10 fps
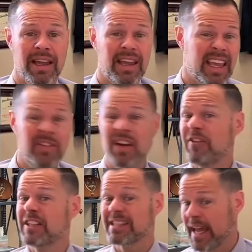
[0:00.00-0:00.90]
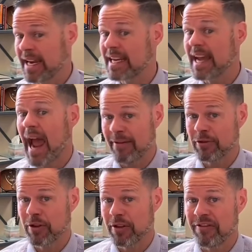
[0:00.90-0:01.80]
even if it's late
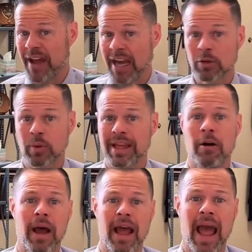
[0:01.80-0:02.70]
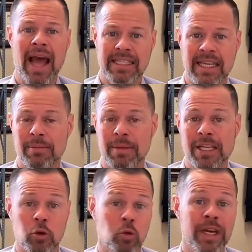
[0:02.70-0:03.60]
after the fact, without asking me
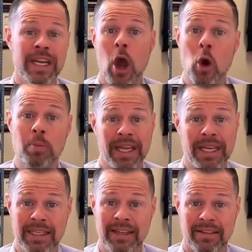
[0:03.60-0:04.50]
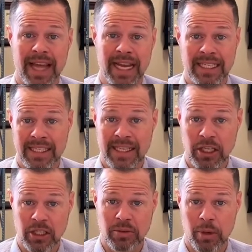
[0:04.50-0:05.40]
to reopen that
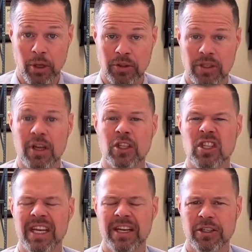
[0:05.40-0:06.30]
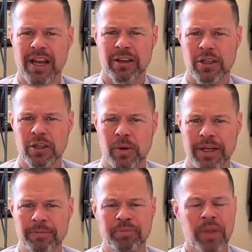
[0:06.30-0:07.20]
discussion post. So, here's how you do it.
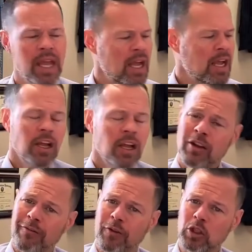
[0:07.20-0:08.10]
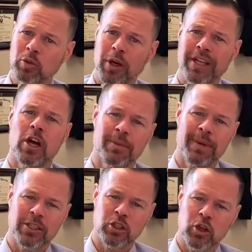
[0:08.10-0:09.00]
First, we're going to talk
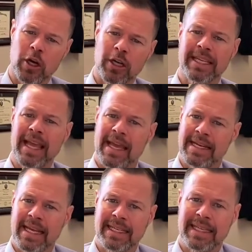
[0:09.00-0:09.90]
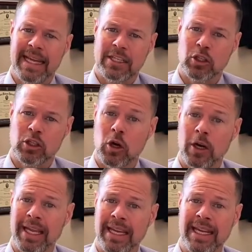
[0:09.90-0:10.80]
about start and end dates.
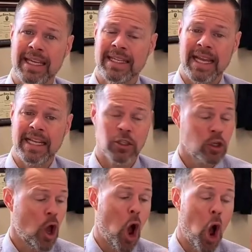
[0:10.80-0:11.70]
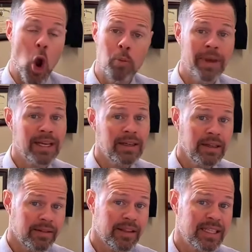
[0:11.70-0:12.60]
Start and end dates open
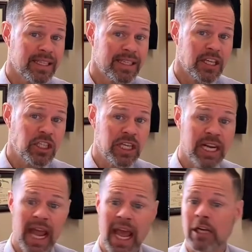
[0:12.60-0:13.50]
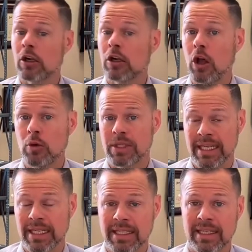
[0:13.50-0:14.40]
the discussion and close
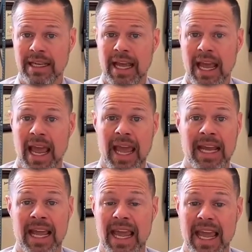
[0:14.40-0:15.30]
it, and